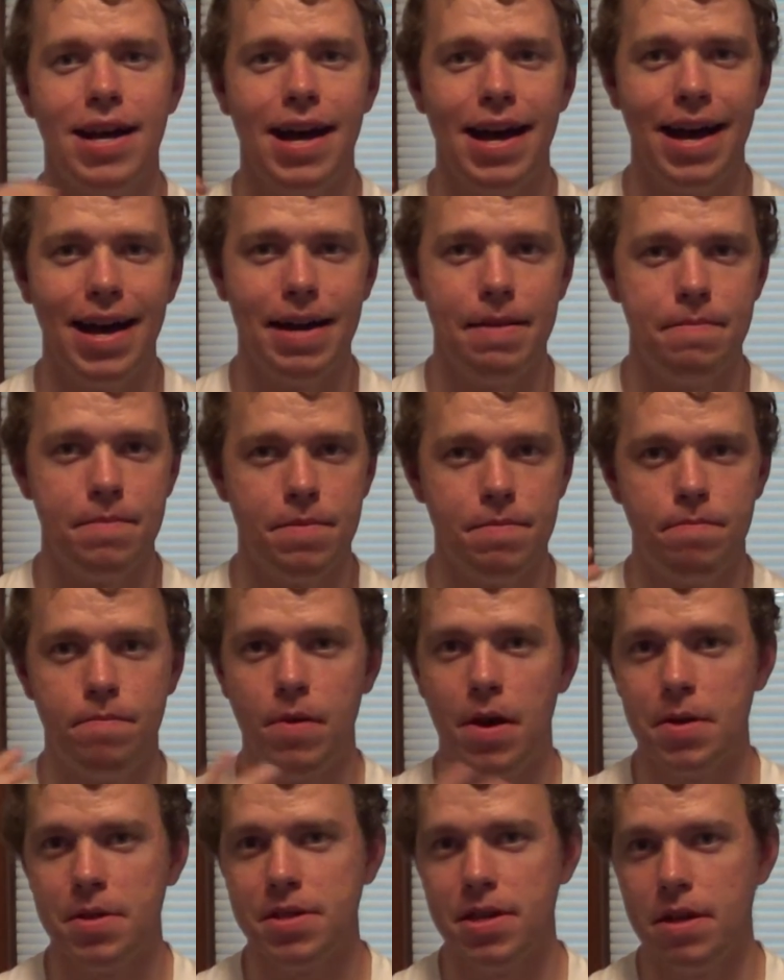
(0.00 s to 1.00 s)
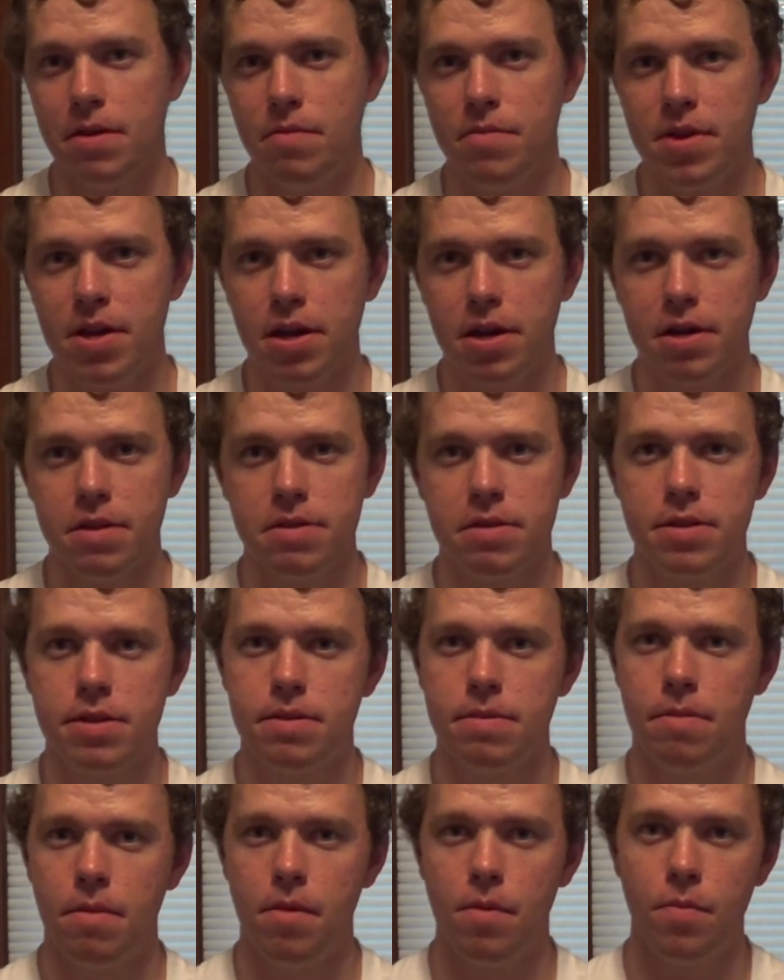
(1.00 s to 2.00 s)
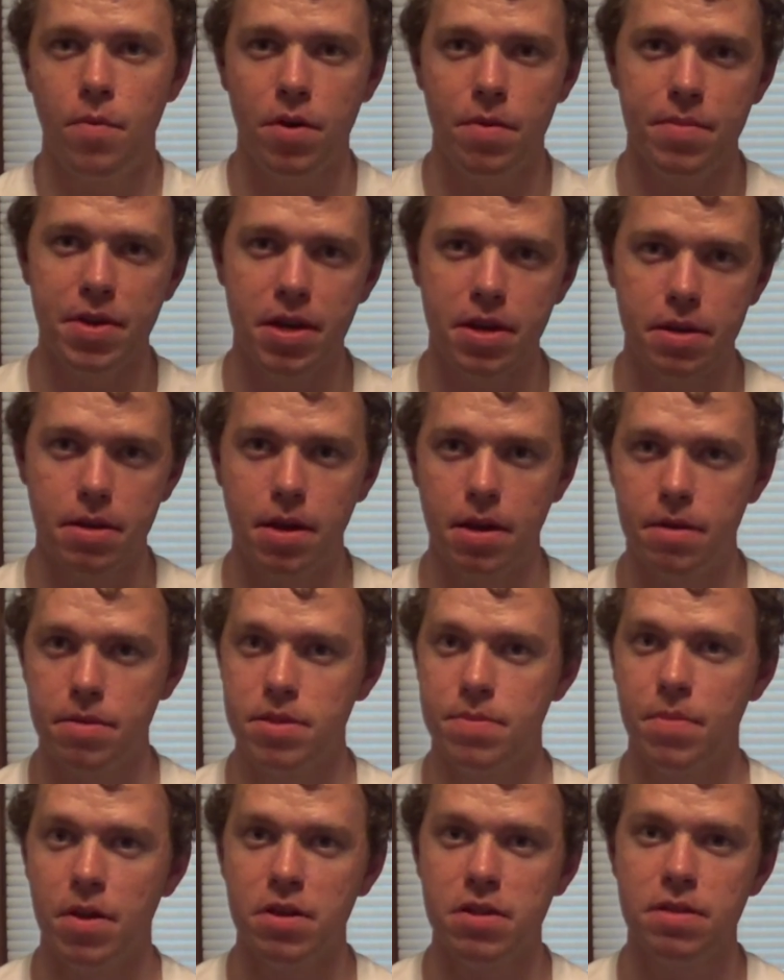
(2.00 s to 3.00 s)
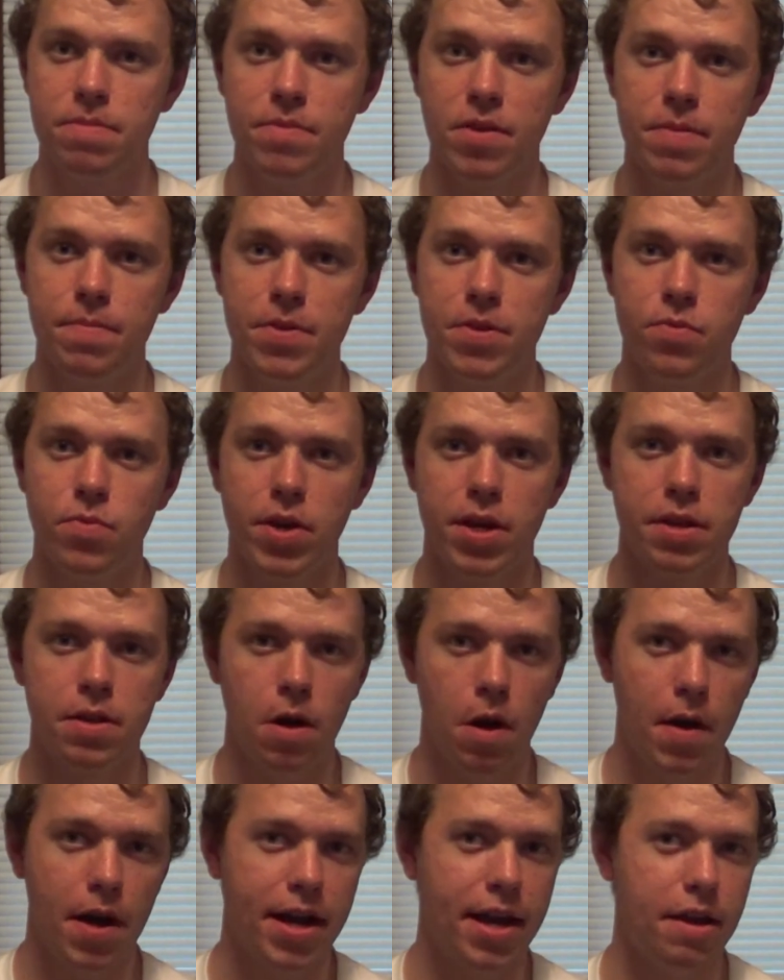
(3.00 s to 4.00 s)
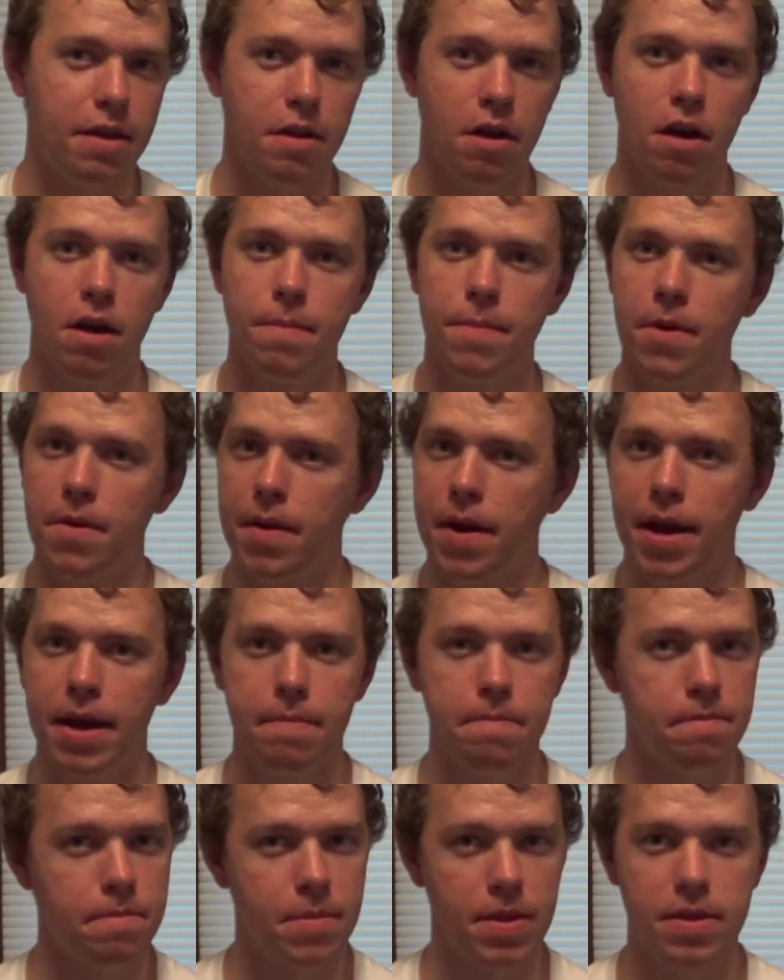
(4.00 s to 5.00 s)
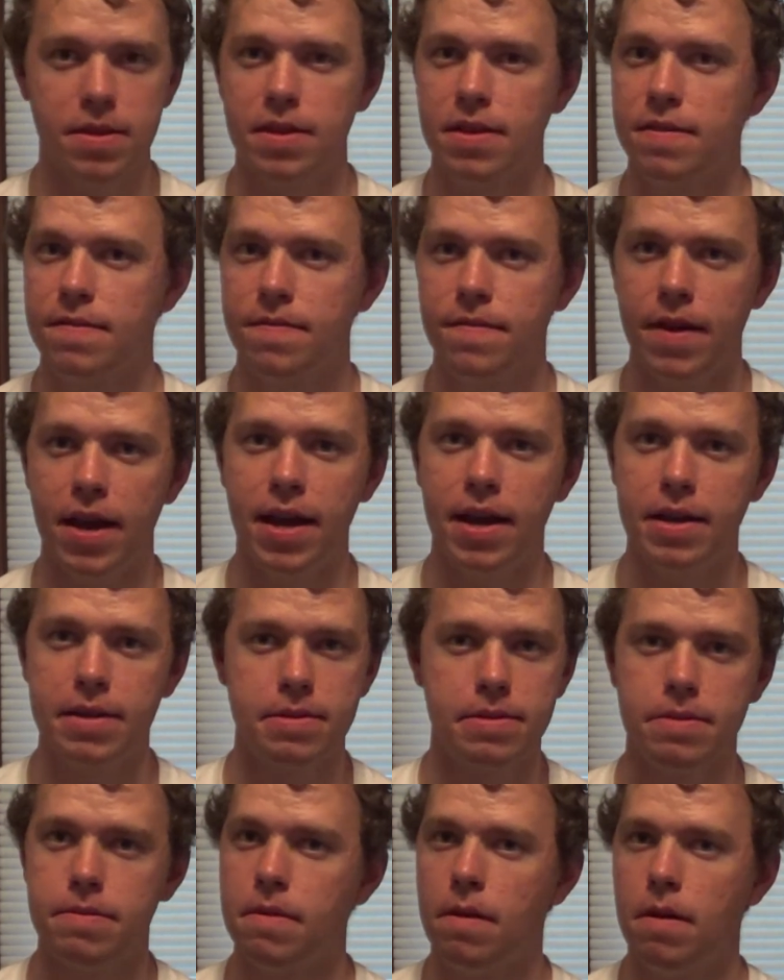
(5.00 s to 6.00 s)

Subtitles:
I'd probably say it will be a small split between the Hurricane Harbor and the Six Flags